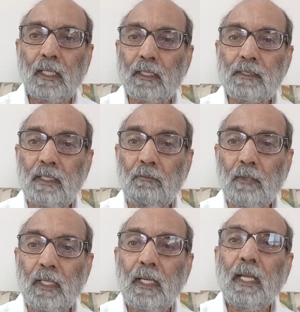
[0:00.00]
In the same
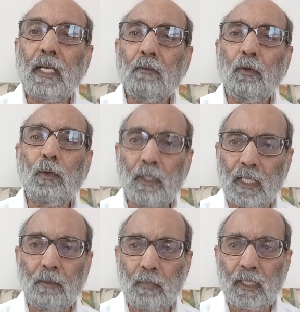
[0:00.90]
way, a revolt
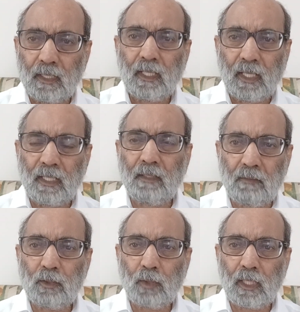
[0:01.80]
can be an
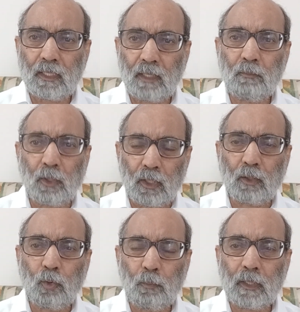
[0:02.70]
individual attempt or a
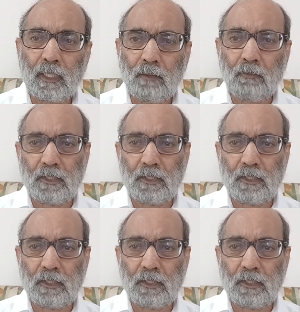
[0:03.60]
group attempt,